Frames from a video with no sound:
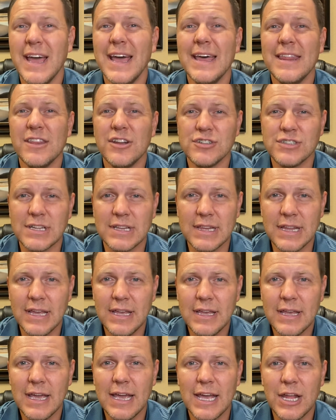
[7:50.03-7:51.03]
there's a
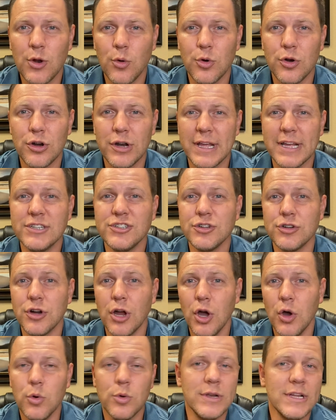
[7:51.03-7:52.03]
link in order to get your
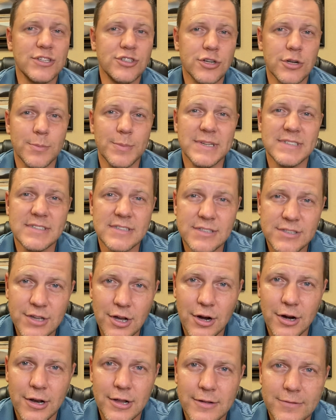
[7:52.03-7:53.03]
own digital business
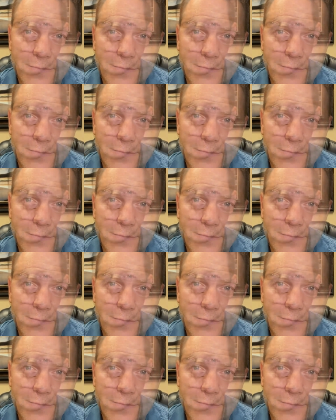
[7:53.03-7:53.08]
card.